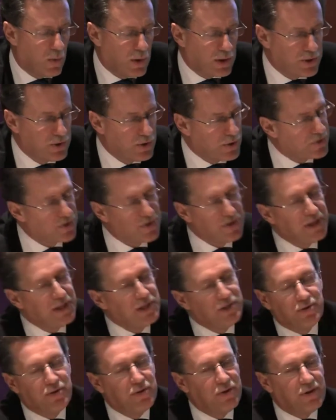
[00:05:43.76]
What you also
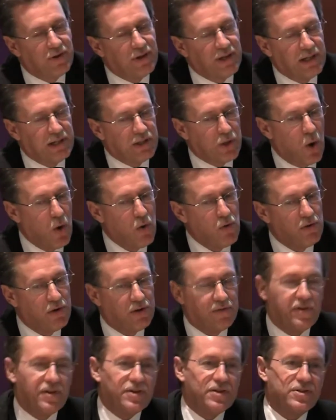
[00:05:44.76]
need to know is
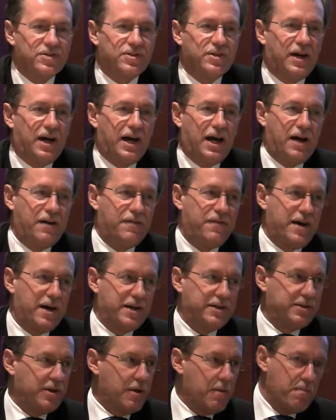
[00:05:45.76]
all of us have
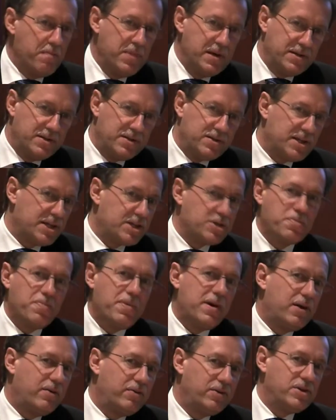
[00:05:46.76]
had business
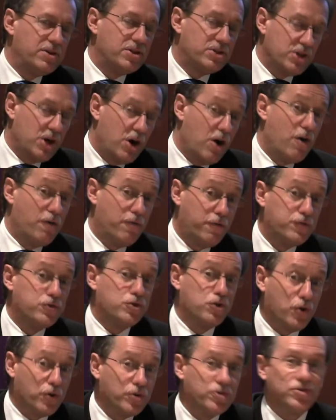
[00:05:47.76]
experience of
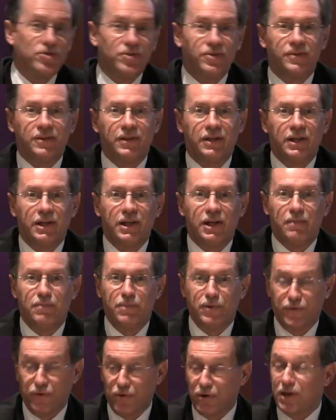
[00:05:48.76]
sorts
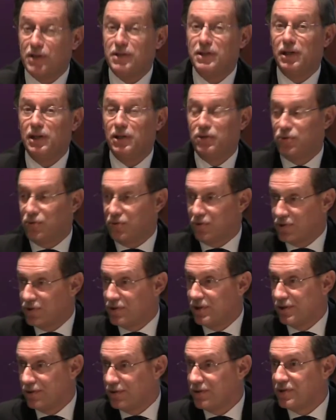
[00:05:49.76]
before getting into
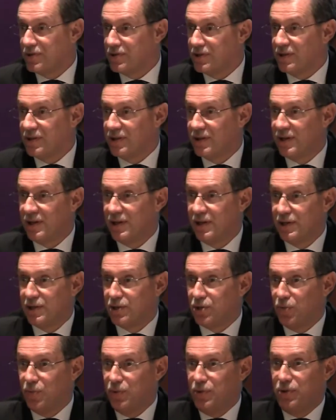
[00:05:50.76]
consultancy.
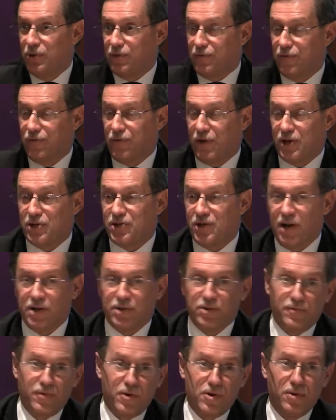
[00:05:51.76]
So we're not fresh
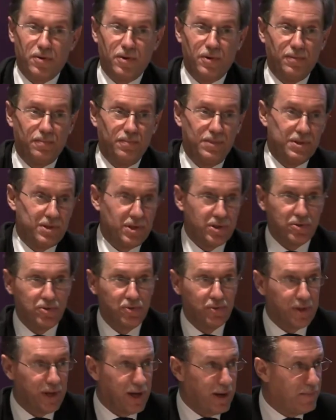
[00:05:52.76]
out of a business
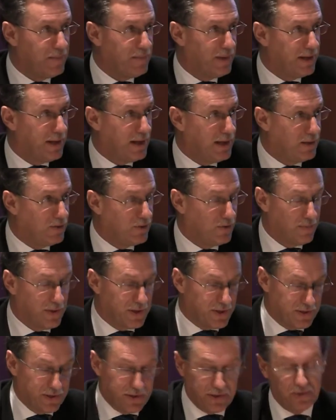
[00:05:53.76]
school and MBA into
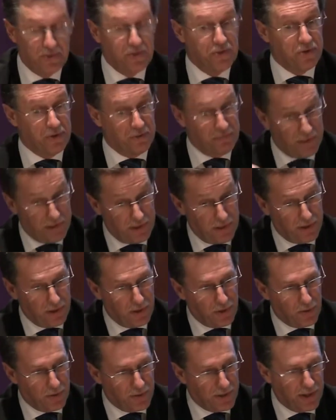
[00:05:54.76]
business, although there's
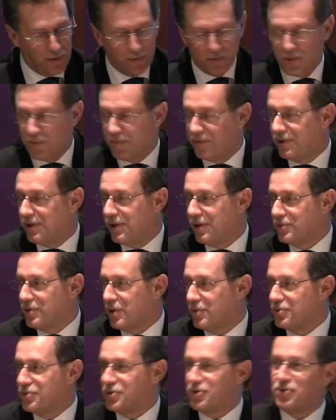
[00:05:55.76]
nothing wrong with that, I
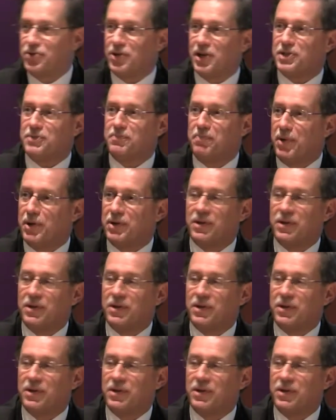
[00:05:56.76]
would suggest.